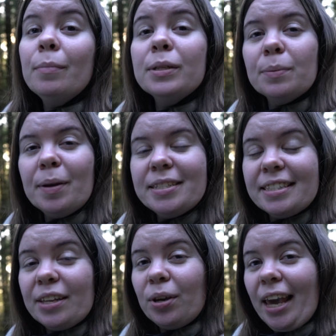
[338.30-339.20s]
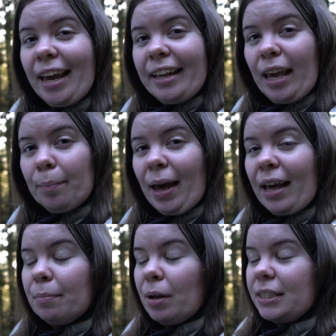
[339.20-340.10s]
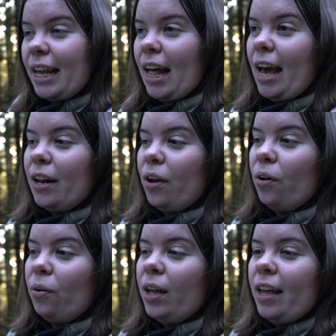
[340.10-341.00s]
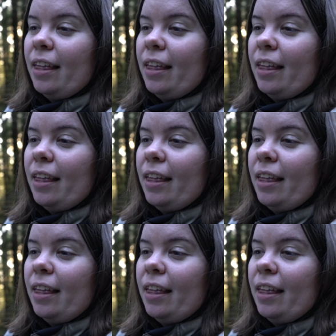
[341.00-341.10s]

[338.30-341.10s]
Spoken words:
Most of the places that you can camp at in Montana, Idaho,